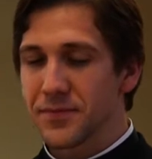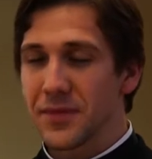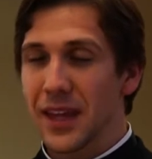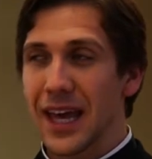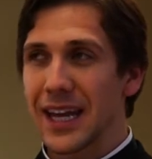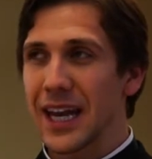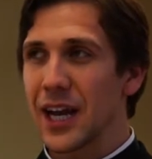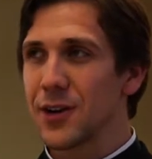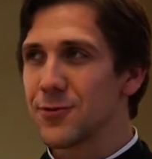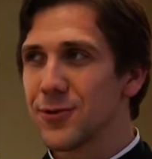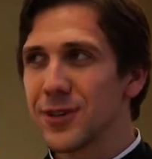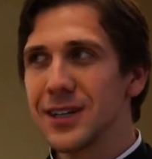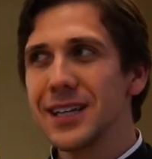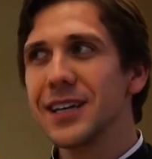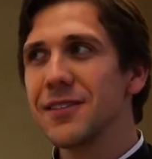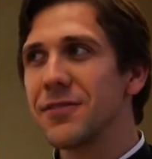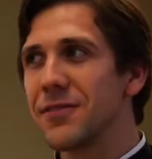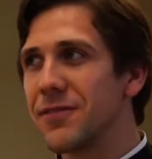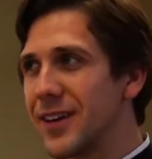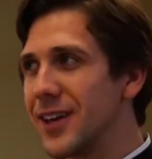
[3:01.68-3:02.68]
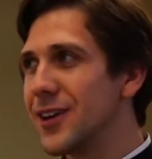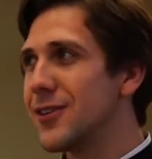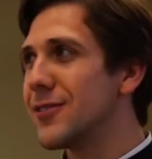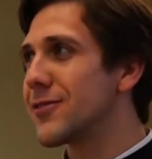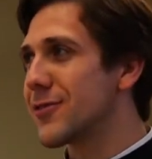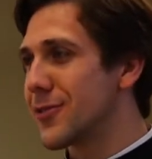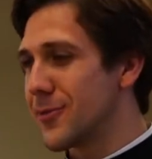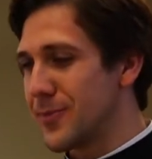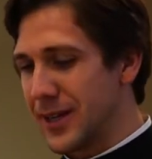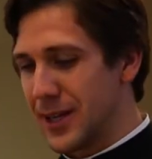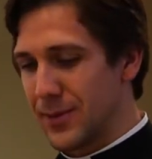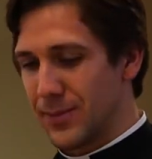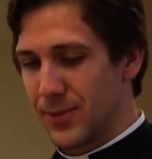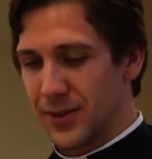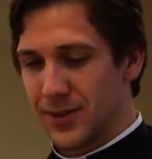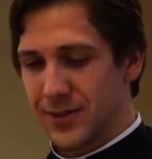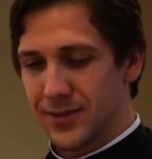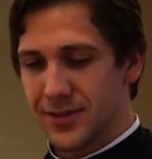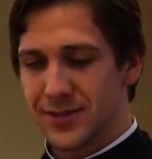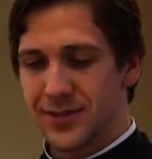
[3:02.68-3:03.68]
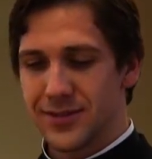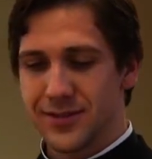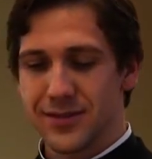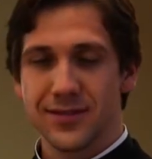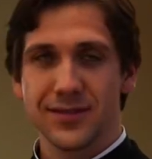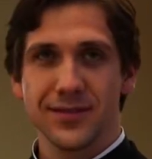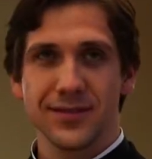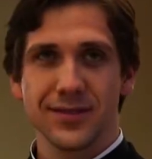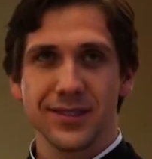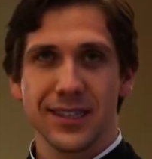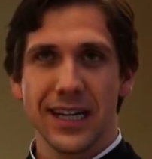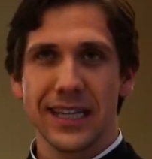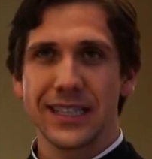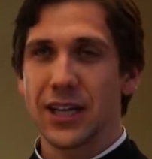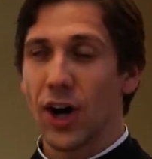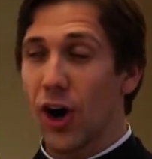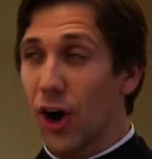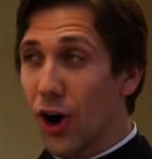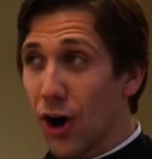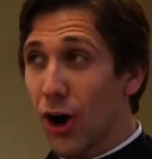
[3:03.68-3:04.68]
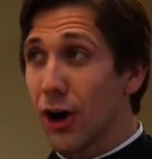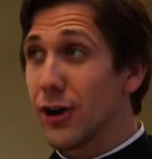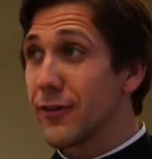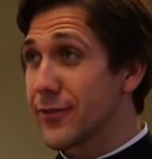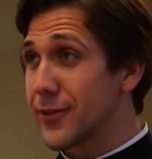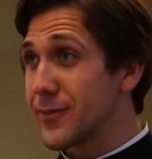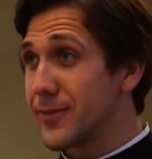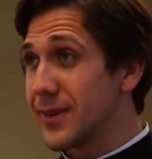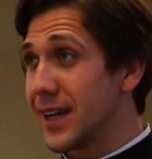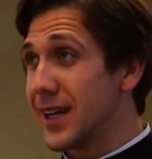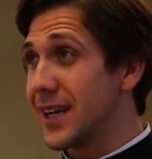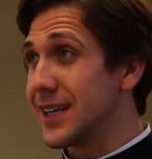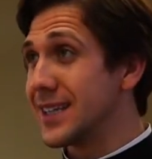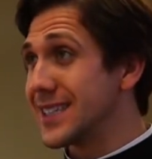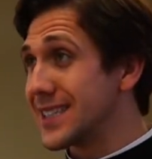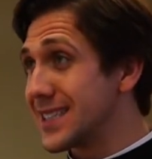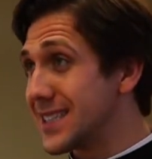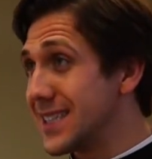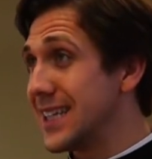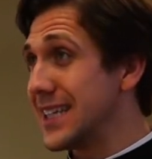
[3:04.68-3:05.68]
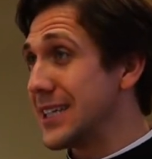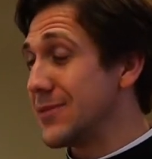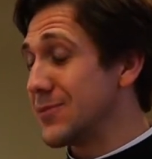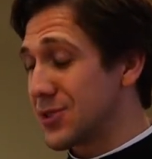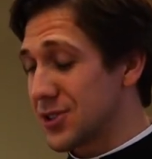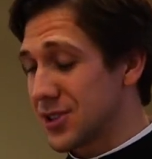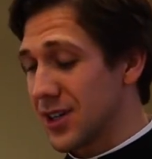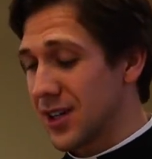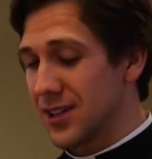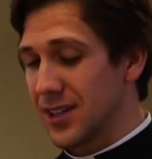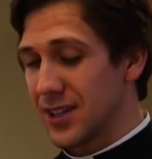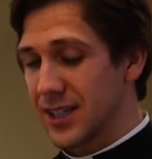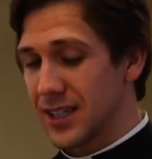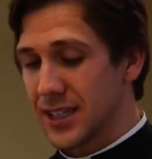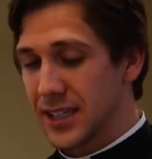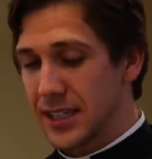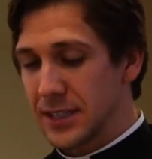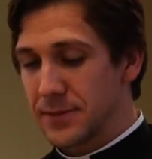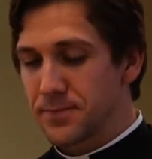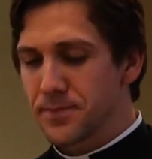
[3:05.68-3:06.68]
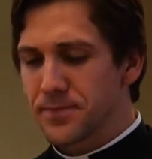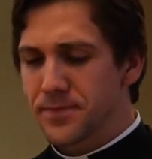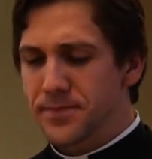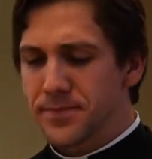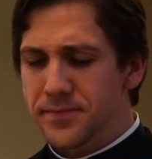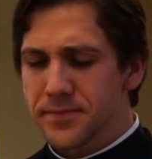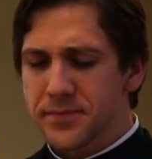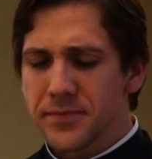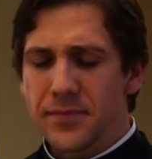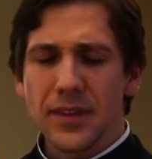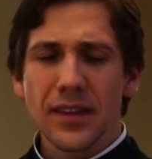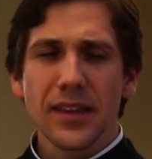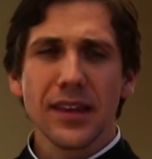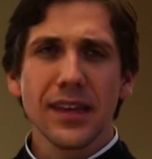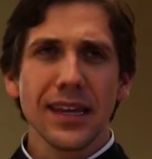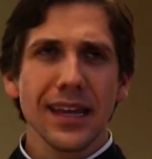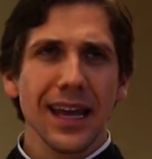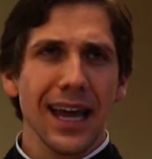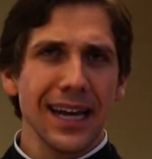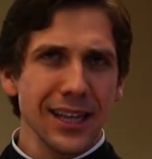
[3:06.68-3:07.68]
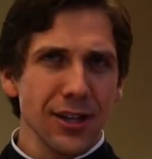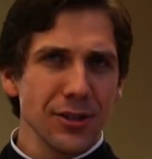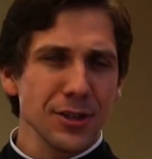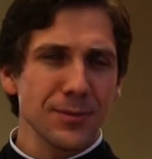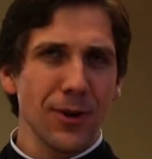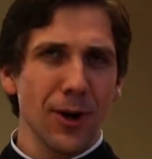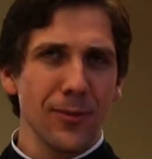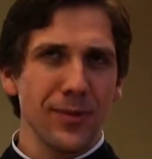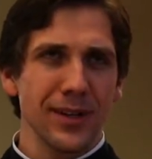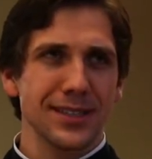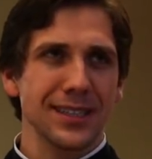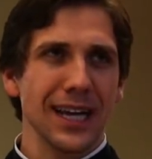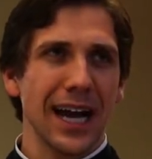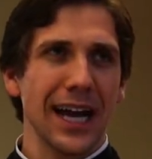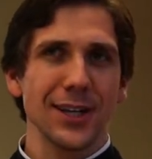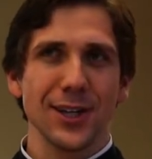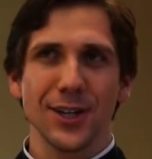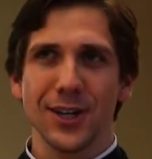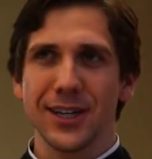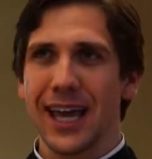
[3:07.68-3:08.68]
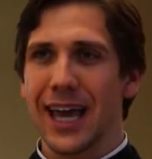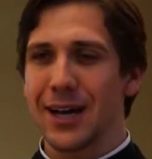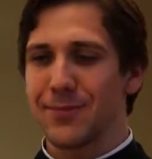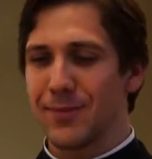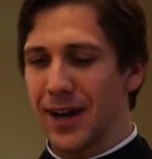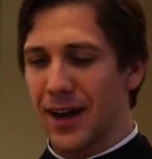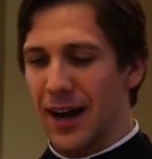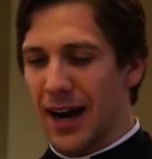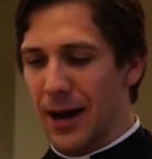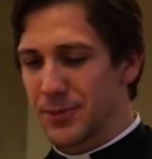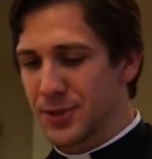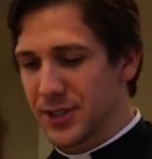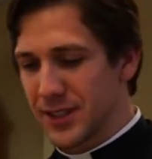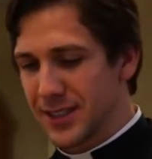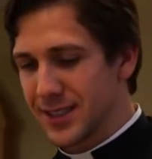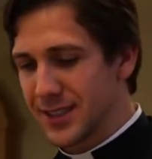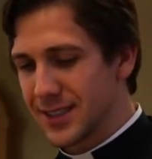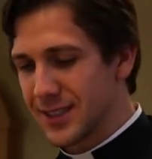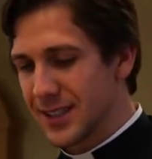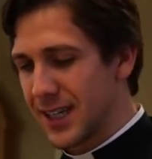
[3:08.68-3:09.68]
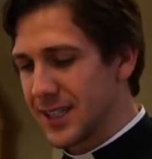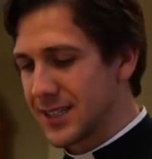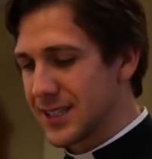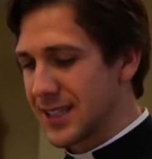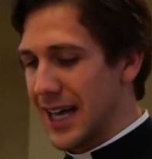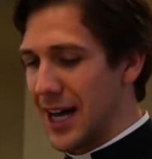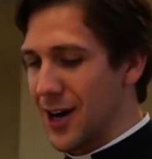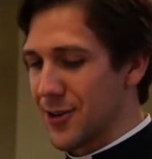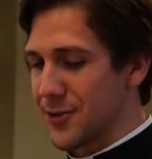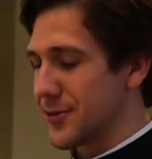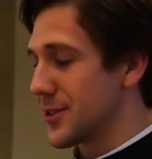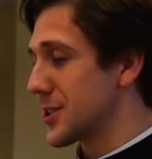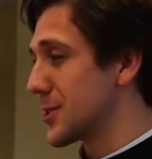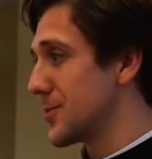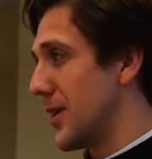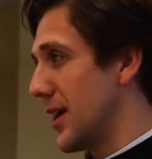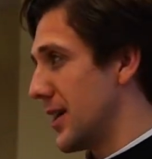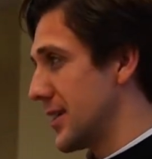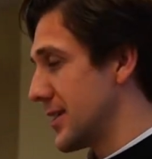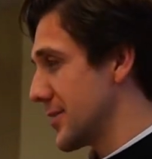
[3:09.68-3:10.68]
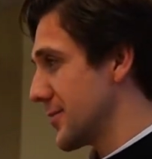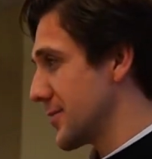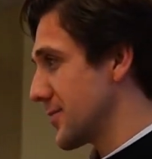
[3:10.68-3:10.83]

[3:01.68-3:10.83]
and I really feel for people. It's hard for me to see them struggling. And in those moments, I look at my options as to how to respond.